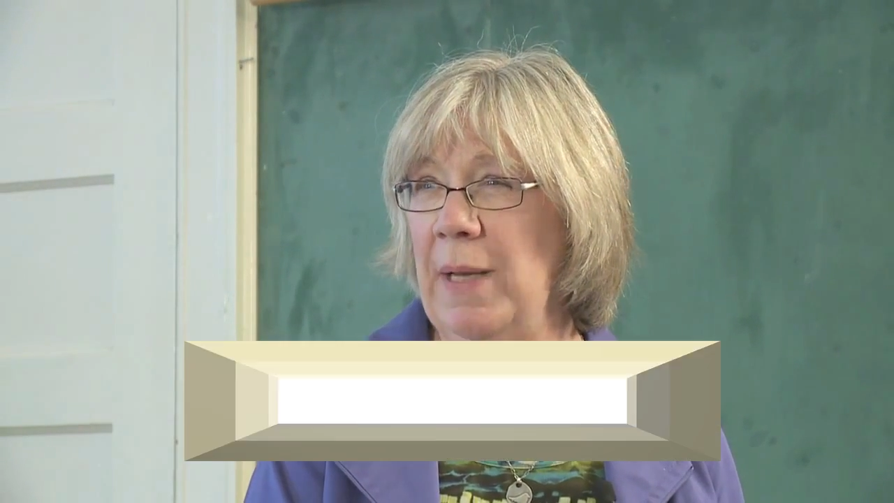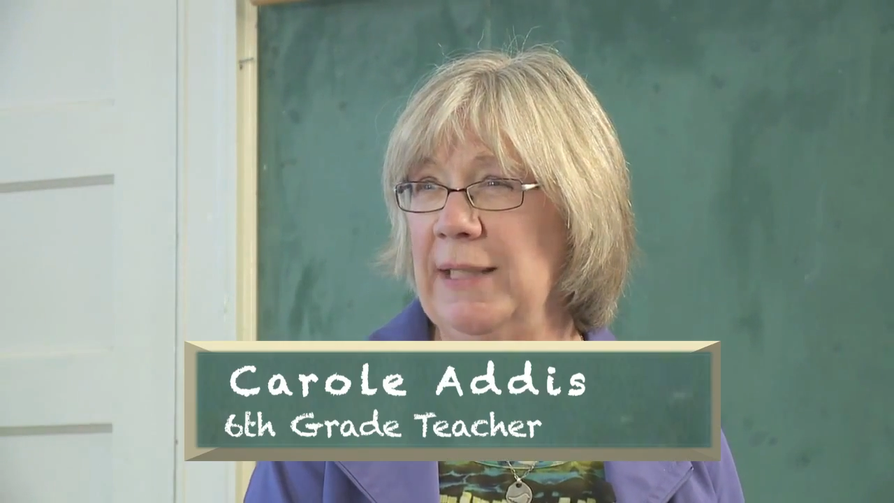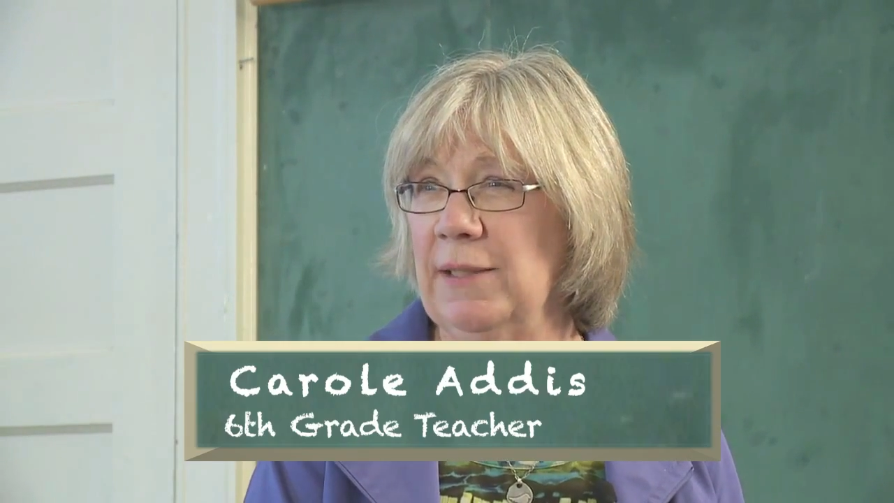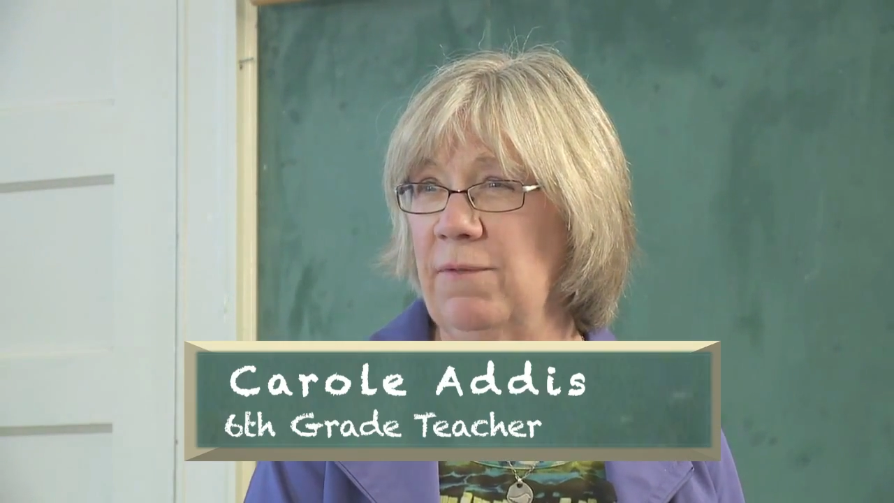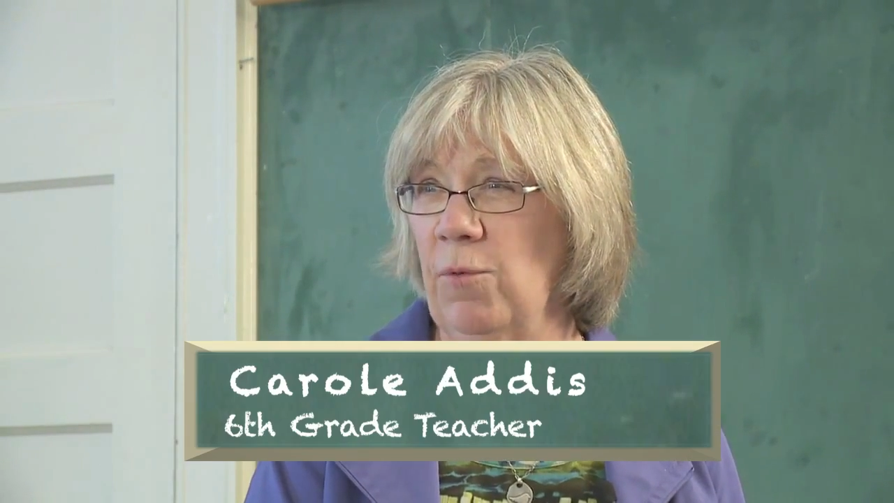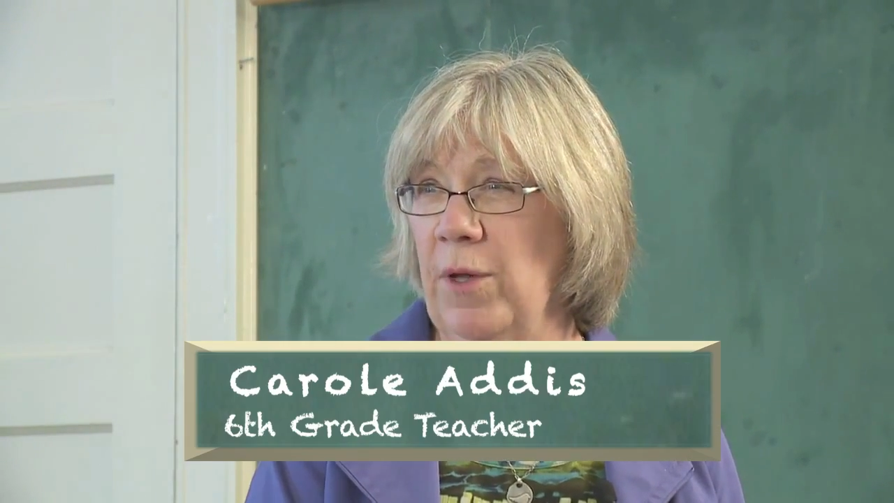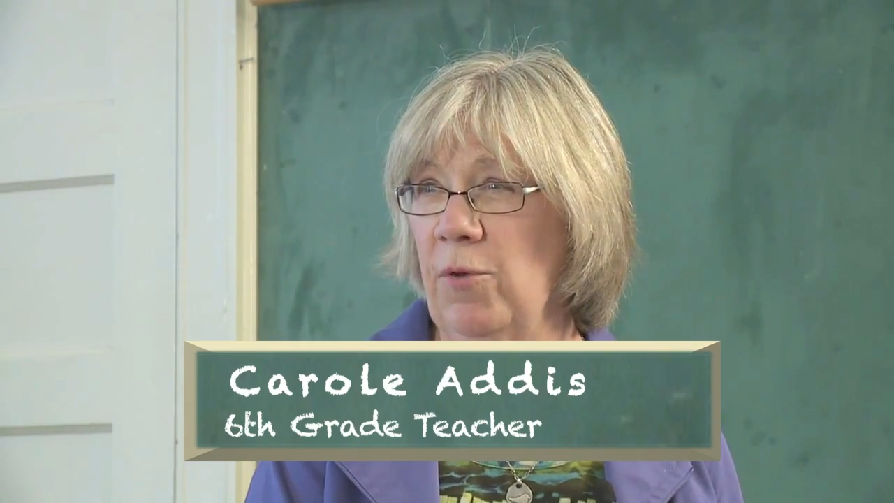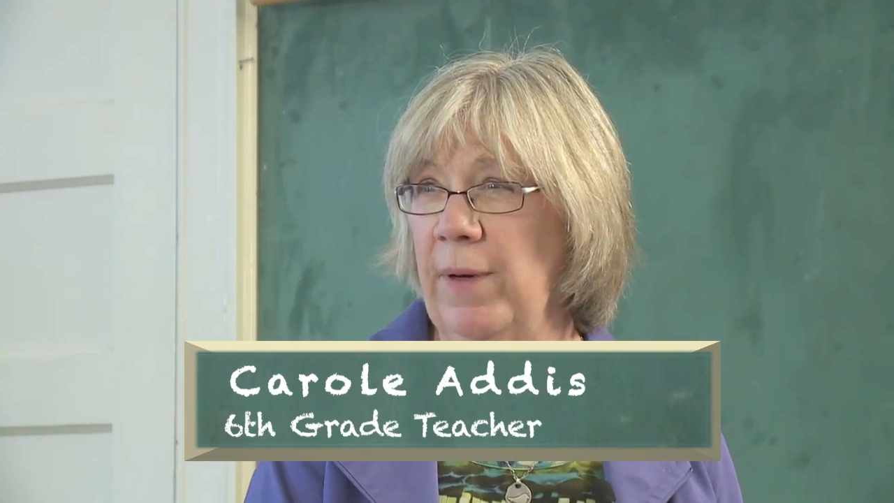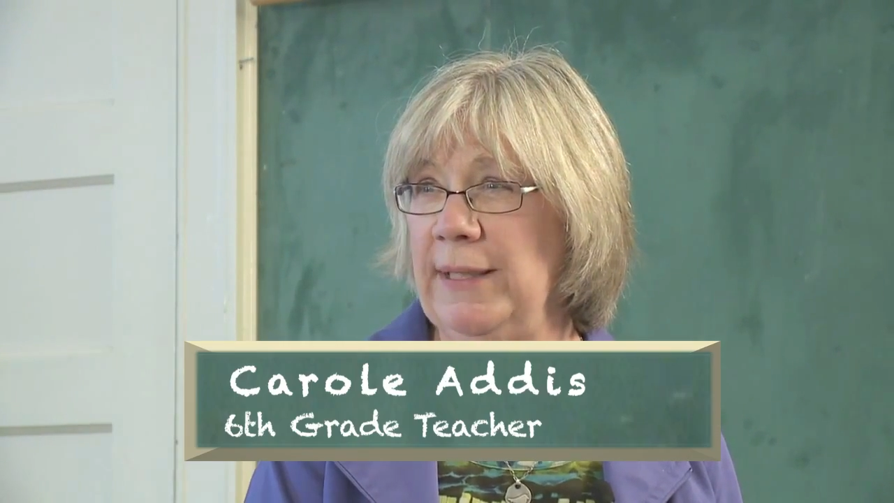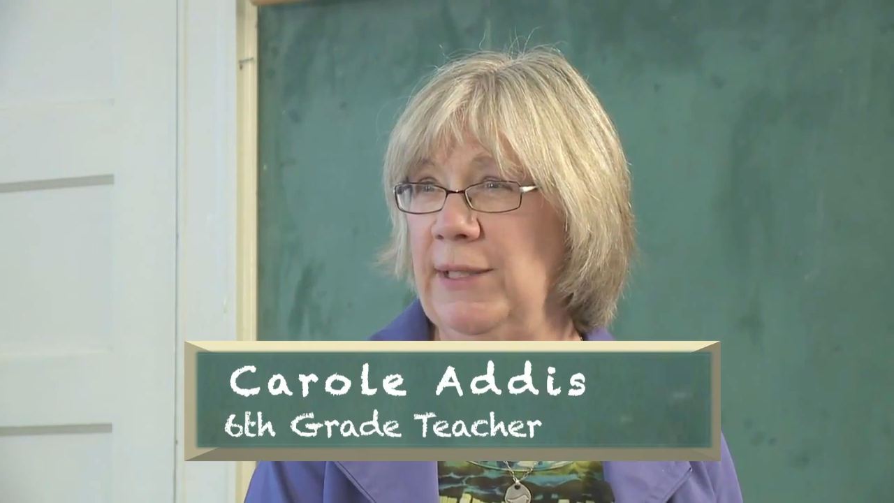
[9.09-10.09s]
as a
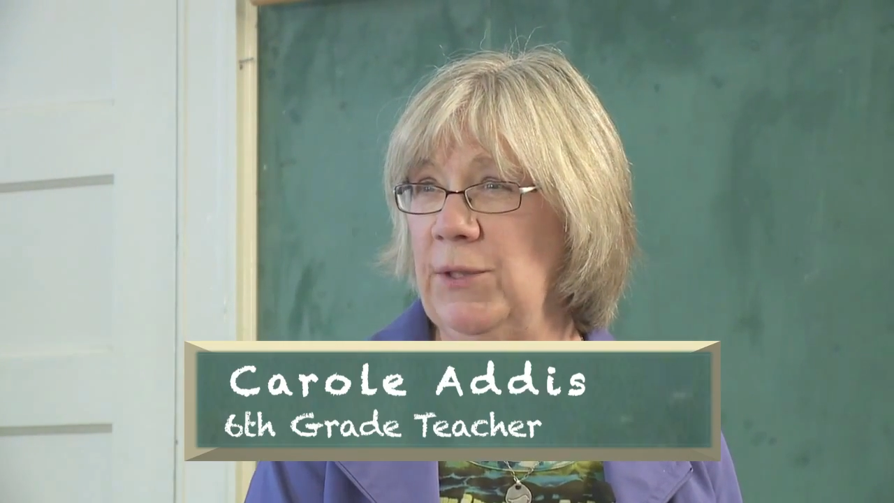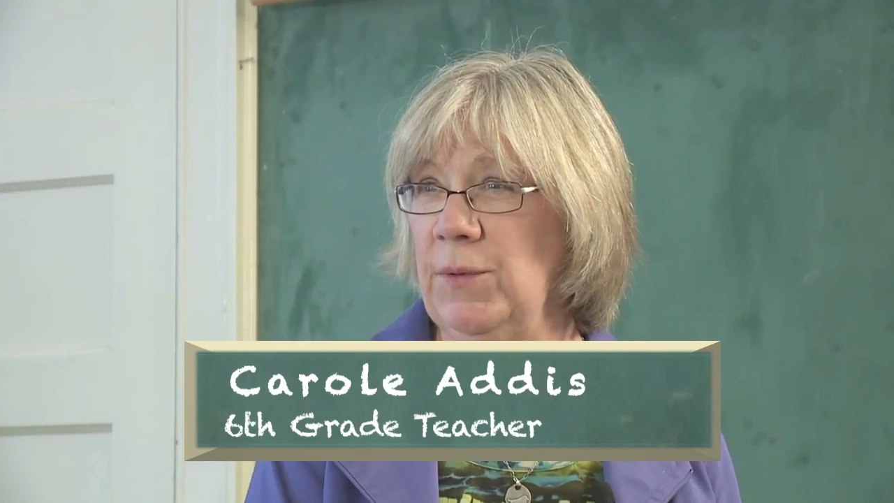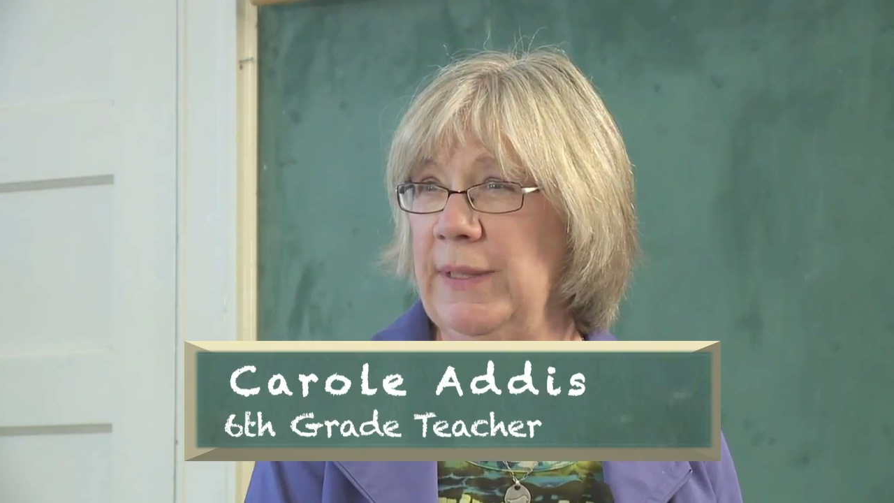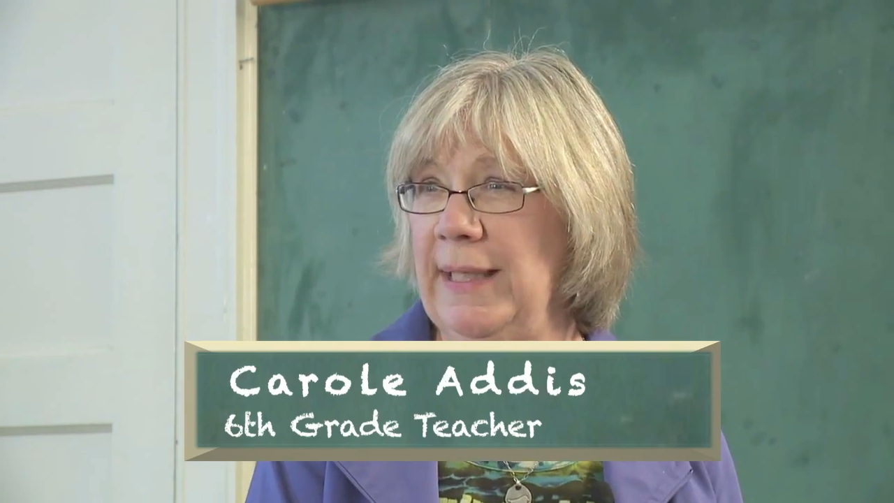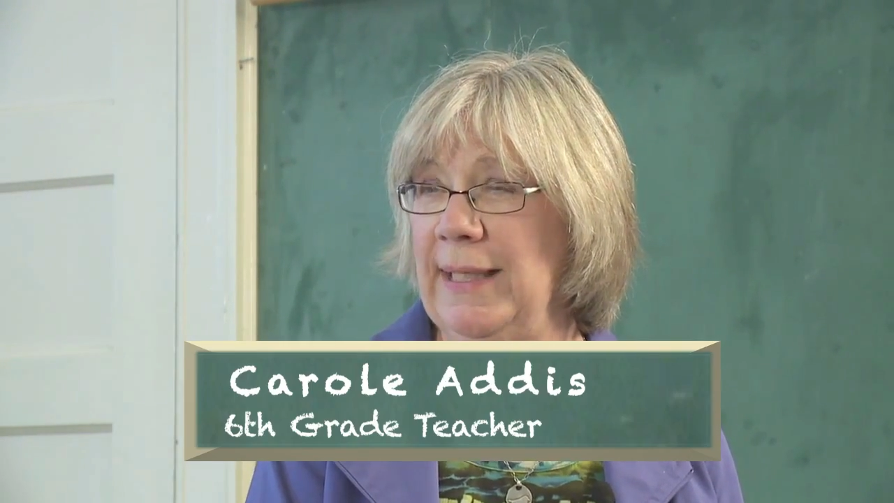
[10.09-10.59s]
4th grade student.